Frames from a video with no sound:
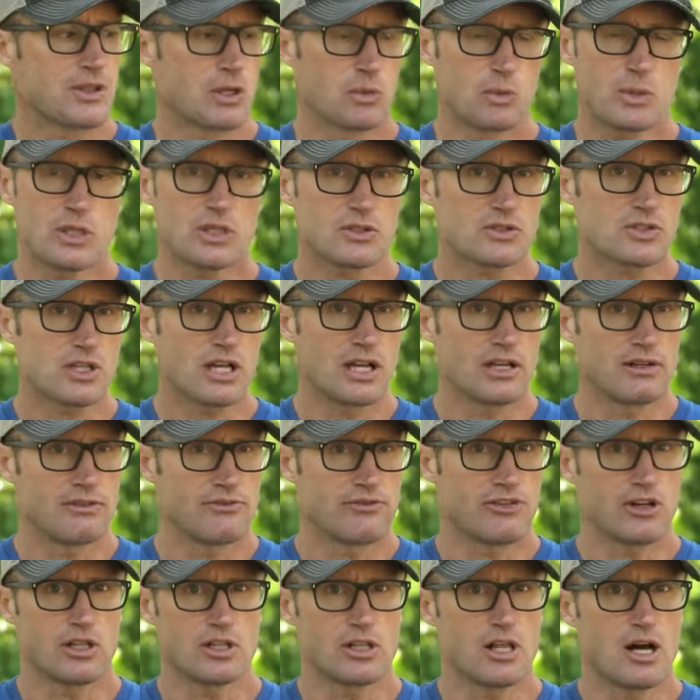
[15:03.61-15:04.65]
the wheels kind of
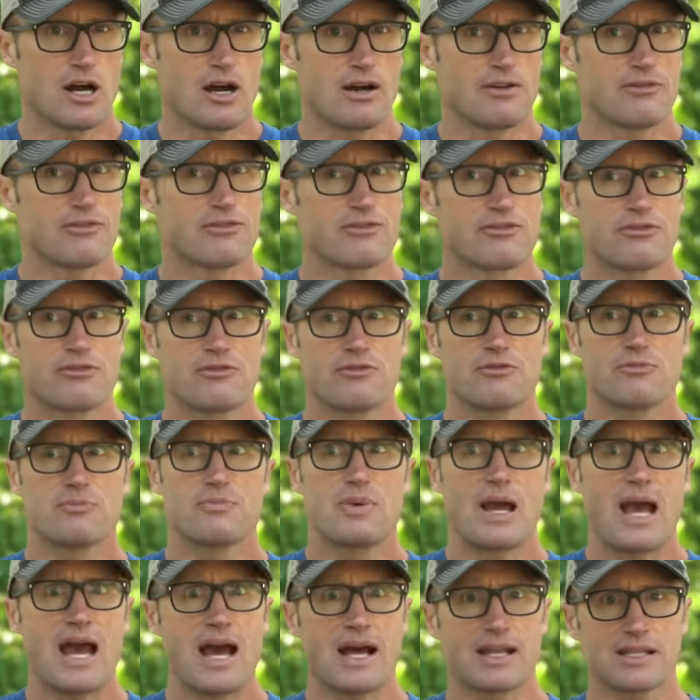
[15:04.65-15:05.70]
fall off
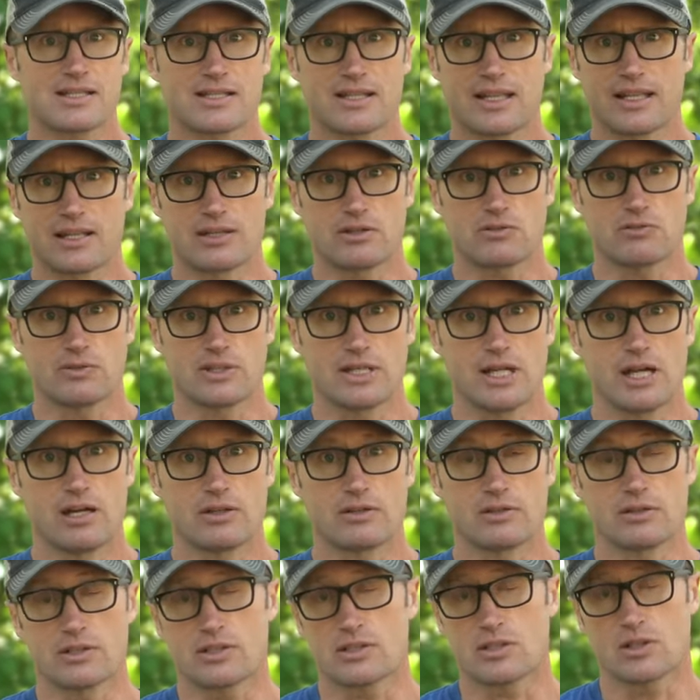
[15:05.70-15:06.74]
past like
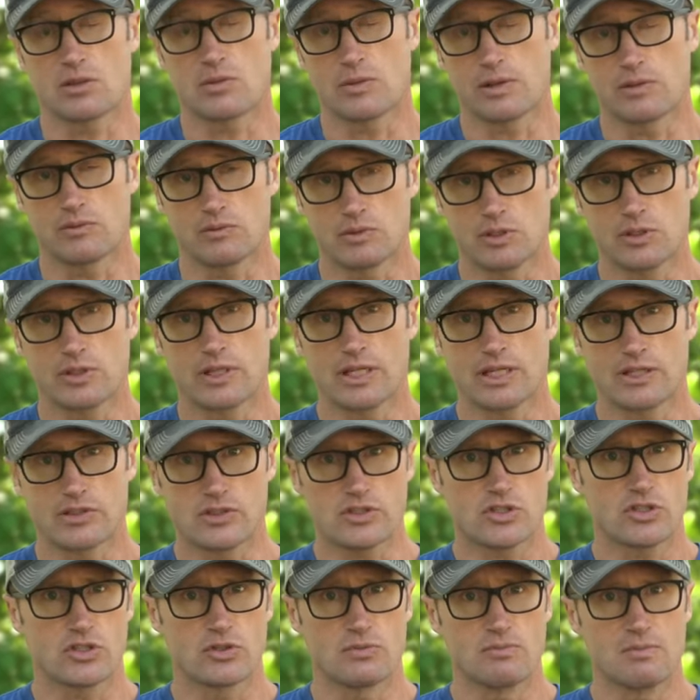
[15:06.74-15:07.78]
300. So we really
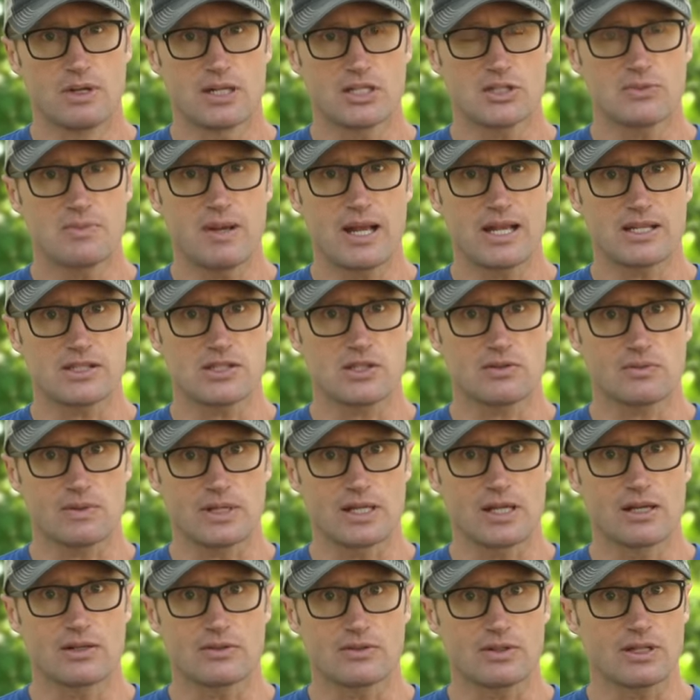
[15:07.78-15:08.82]
didn't shoot much past
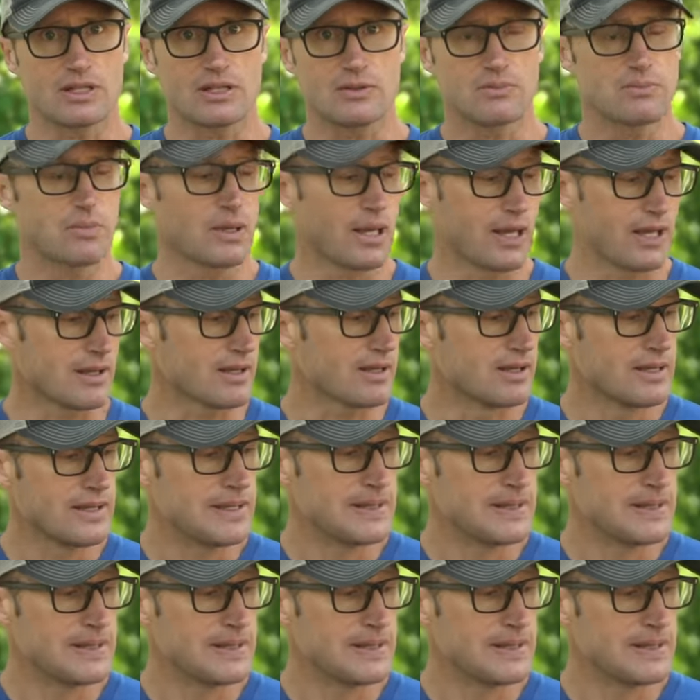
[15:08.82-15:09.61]
300, but